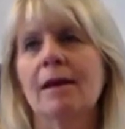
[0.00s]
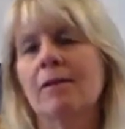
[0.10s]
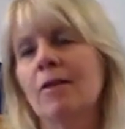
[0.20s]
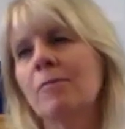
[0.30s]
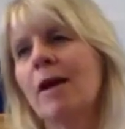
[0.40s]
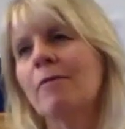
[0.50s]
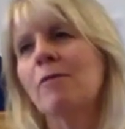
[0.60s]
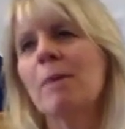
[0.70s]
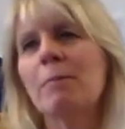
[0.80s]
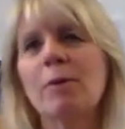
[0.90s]
And
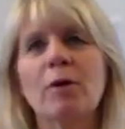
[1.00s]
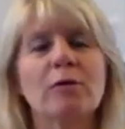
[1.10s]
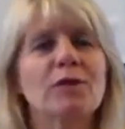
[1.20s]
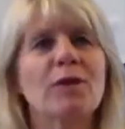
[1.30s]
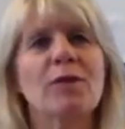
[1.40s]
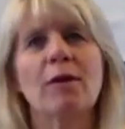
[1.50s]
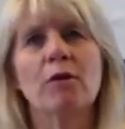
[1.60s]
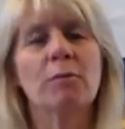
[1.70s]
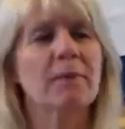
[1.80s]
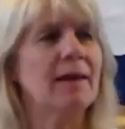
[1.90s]
sometimes people go to
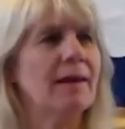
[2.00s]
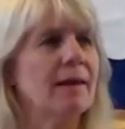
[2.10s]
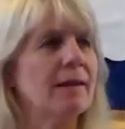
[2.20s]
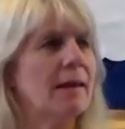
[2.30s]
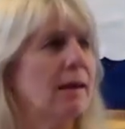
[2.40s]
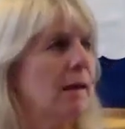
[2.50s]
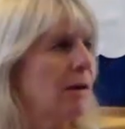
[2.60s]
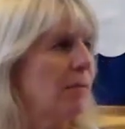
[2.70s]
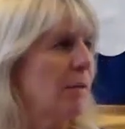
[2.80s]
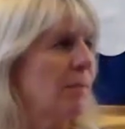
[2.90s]
therapy and they
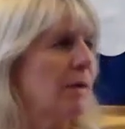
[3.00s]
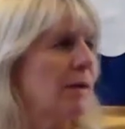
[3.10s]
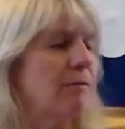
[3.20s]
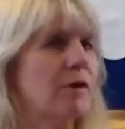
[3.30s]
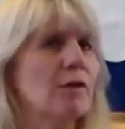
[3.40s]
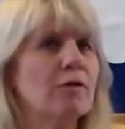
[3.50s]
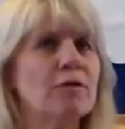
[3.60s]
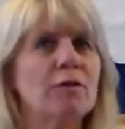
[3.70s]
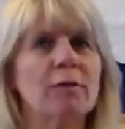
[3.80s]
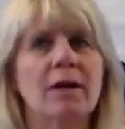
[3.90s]
maybe even go
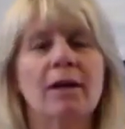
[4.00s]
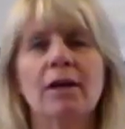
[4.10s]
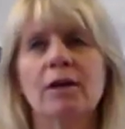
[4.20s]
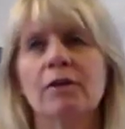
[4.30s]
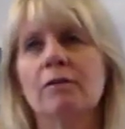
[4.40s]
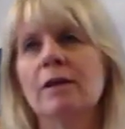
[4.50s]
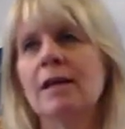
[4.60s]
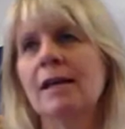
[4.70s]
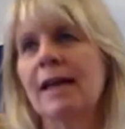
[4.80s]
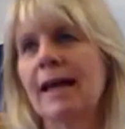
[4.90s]
to a
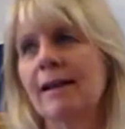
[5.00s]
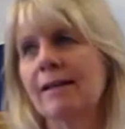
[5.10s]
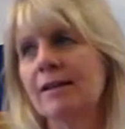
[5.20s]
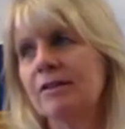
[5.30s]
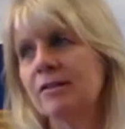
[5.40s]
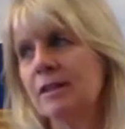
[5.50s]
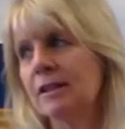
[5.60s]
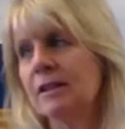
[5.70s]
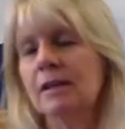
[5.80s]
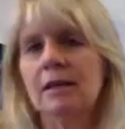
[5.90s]
Jungian analyst
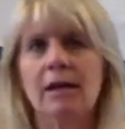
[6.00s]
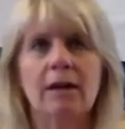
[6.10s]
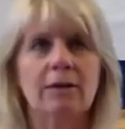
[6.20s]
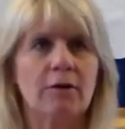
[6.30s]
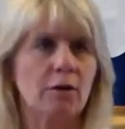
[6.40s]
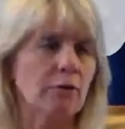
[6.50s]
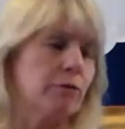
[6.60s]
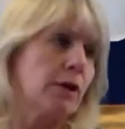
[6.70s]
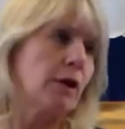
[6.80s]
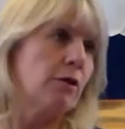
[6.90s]
and go
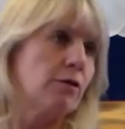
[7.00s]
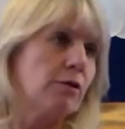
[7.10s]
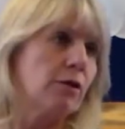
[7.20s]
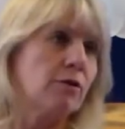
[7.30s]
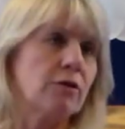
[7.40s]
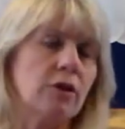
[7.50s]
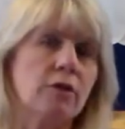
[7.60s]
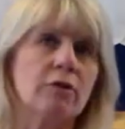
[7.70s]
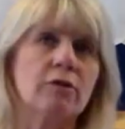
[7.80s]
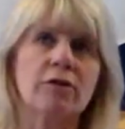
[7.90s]
for years
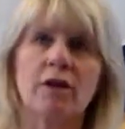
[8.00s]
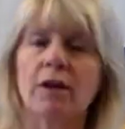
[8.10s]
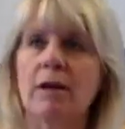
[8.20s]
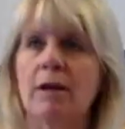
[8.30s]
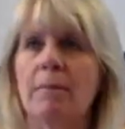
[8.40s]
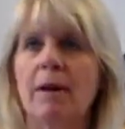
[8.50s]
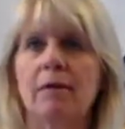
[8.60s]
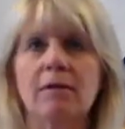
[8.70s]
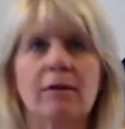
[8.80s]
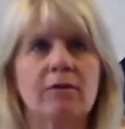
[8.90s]
talking
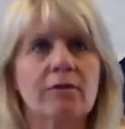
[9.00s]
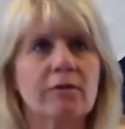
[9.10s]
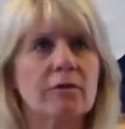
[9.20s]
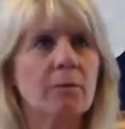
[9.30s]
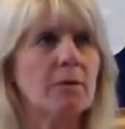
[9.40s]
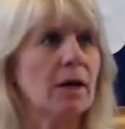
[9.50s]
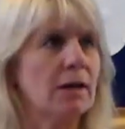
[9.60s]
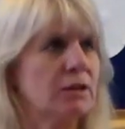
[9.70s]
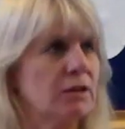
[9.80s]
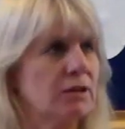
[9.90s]
about this
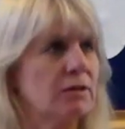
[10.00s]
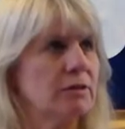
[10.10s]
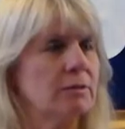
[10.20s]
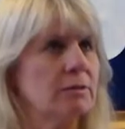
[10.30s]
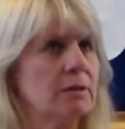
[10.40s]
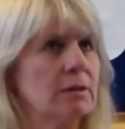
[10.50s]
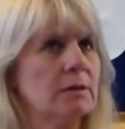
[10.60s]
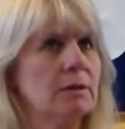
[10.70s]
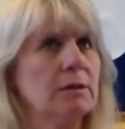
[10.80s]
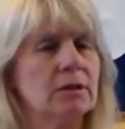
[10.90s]
subconscious,
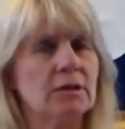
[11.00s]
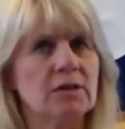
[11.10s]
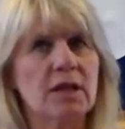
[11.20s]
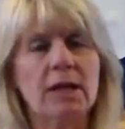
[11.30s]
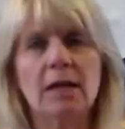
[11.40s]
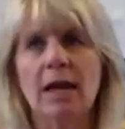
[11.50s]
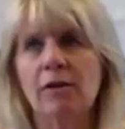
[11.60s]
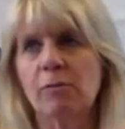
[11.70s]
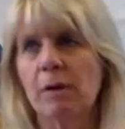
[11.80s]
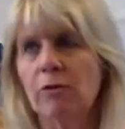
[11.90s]
this hidden
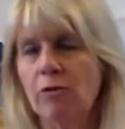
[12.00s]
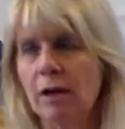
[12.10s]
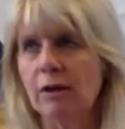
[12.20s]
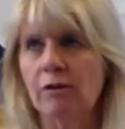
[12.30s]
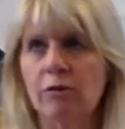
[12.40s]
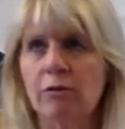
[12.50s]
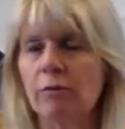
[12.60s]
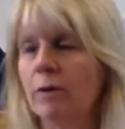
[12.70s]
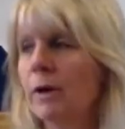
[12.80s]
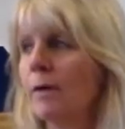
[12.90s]
aspect, trying
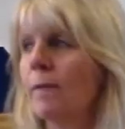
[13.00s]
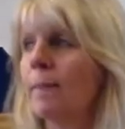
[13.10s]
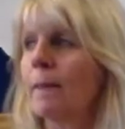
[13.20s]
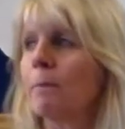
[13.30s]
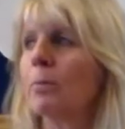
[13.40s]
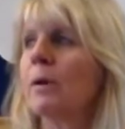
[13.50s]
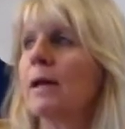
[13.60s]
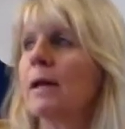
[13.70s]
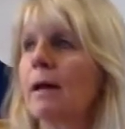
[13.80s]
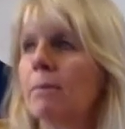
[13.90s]
to
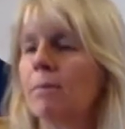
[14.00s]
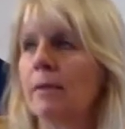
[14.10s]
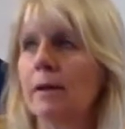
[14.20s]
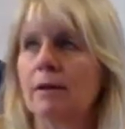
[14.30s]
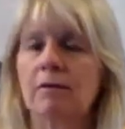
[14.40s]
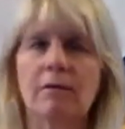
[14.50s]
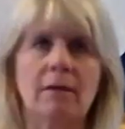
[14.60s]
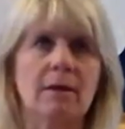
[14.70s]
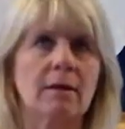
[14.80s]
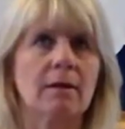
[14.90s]
bring it up
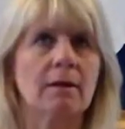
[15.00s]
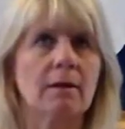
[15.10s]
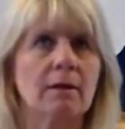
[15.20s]
into the